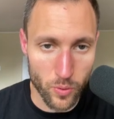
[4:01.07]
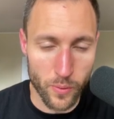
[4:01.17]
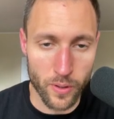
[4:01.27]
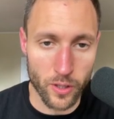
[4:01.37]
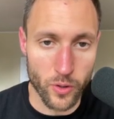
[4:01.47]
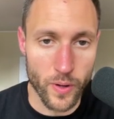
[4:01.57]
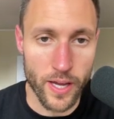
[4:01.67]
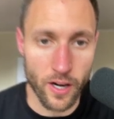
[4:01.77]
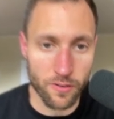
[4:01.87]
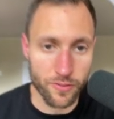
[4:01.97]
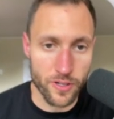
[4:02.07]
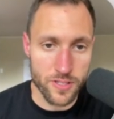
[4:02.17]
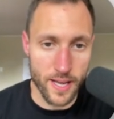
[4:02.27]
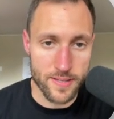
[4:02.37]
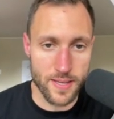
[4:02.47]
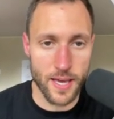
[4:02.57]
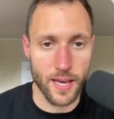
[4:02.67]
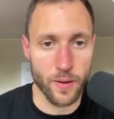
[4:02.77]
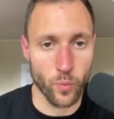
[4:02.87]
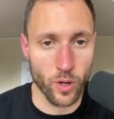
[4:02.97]
we want to create our first ad set,
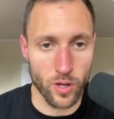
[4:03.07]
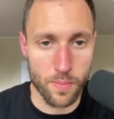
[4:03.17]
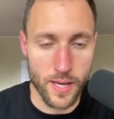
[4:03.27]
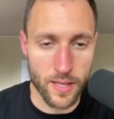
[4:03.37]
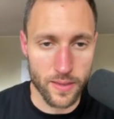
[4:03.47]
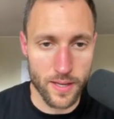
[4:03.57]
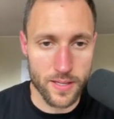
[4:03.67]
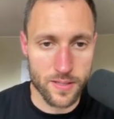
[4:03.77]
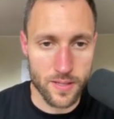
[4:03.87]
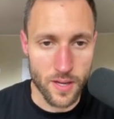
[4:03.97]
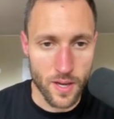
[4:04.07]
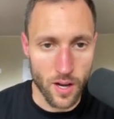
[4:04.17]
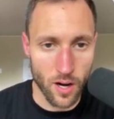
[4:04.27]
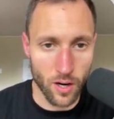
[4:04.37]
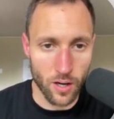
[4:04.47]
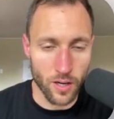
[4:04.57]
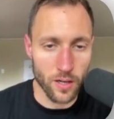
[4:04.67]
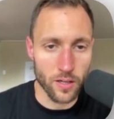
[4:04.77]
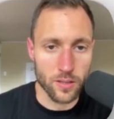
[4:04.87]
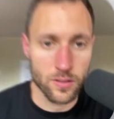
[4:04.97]
and we're going to make this
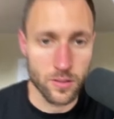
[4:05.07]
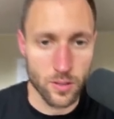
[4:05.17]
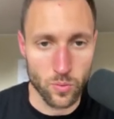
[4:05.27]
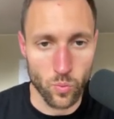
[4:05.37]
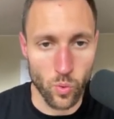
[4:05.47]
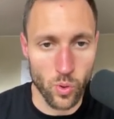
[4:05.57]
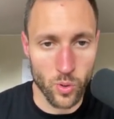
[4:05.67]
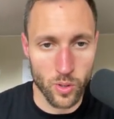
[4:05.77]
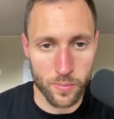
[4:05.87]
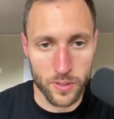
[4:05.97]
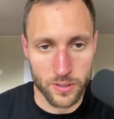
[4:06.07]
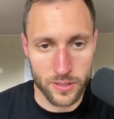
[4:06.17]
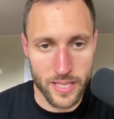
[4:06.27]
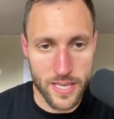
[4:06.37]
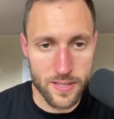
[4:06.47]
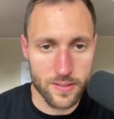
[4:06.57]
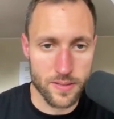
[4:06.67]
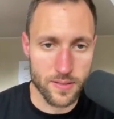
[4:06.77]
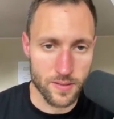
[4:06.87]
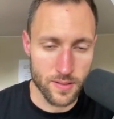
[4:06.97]
our warm
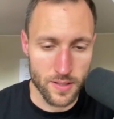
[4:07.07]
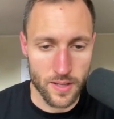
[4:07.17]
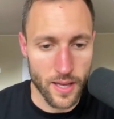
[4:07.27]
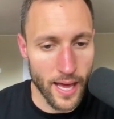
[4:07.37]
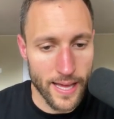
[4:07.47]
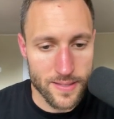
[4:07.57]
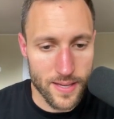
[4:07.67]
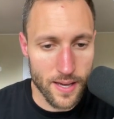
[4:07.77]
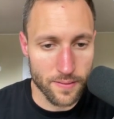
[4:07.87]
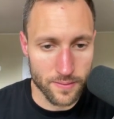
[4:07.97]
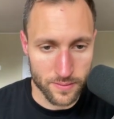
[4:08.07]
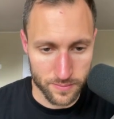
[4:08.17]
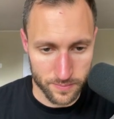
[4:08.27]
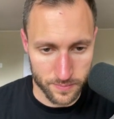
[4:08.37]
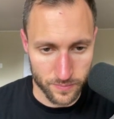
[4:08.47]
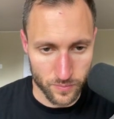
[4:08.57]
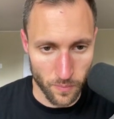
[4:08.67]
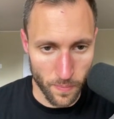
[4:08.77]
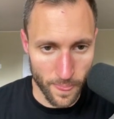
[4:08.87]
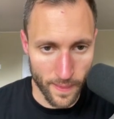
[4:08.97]
leads ad set.
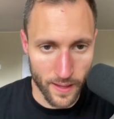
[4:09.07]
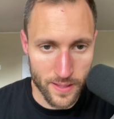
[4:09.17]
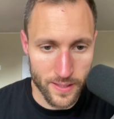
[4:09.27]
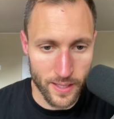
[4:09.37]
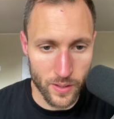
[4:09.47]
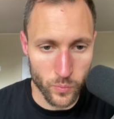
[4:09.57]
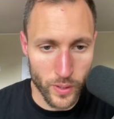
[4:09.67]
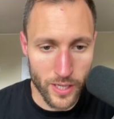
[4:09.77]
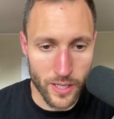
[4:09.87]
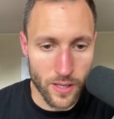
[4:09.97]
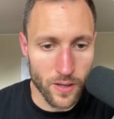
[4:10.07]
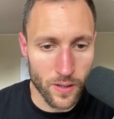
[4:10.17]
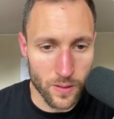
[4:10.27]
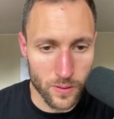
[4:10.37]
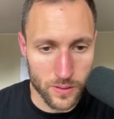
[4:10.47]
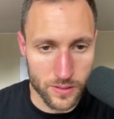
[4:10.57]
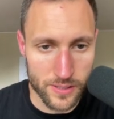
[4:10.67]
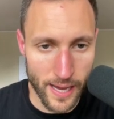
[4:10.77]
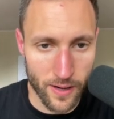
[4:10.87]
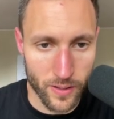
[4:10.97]
And then we need to go
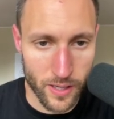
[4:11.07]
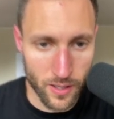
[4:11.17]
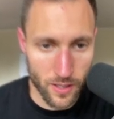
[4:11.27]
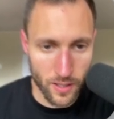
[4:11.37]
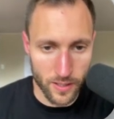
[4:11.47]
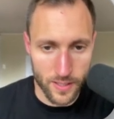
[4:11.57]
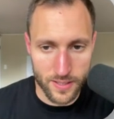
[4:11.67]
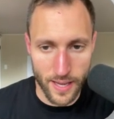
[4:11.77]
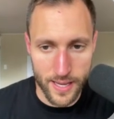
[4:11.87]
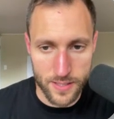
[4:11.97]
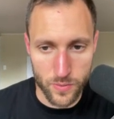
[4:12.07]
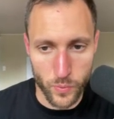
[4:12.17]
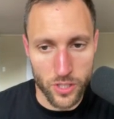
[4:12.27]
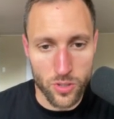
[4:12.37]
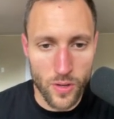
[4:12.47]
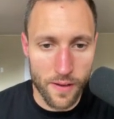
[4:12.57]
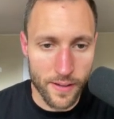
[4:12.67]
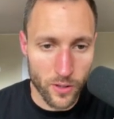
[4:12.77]
down here. In this case, we do have a